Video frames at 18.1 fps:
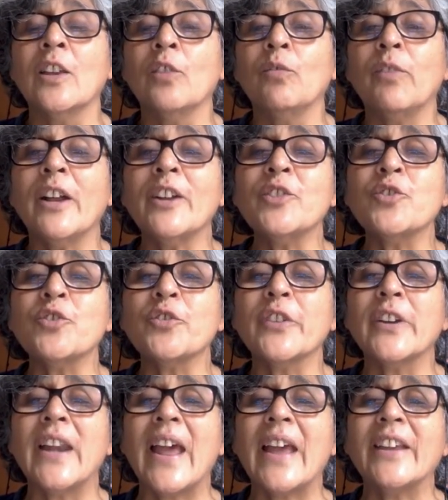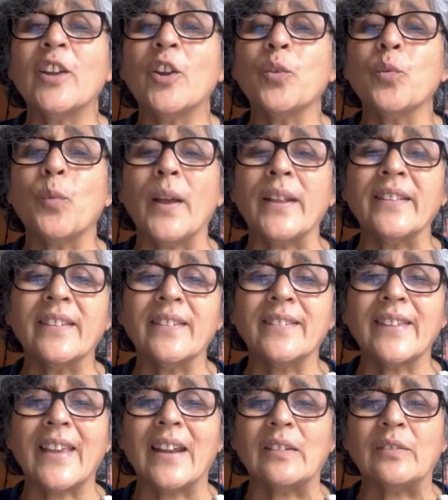One should rely on
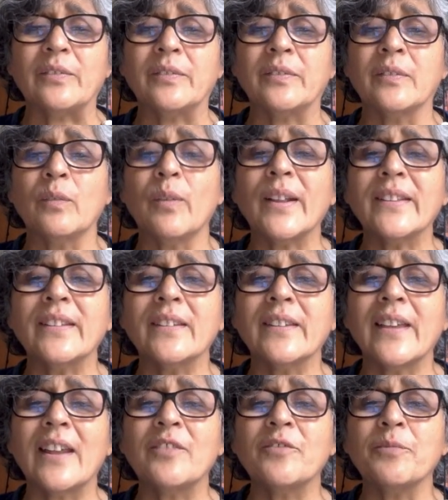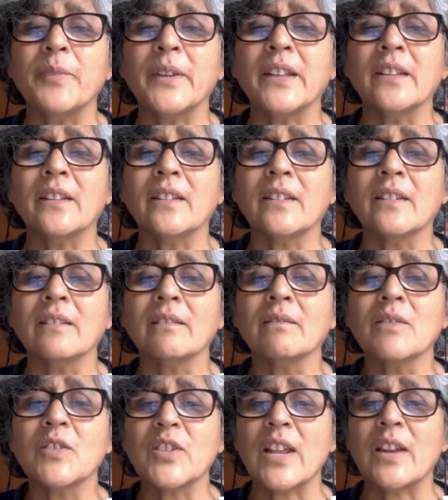oneself. Oneself means
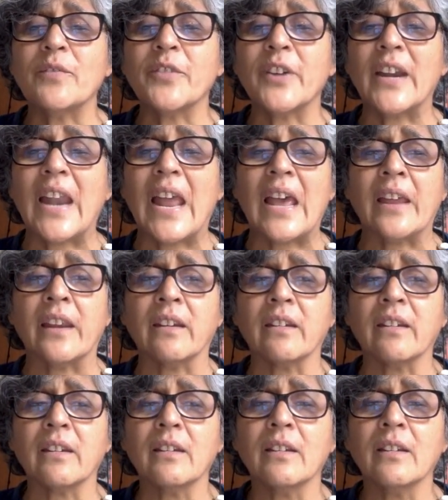self reliant,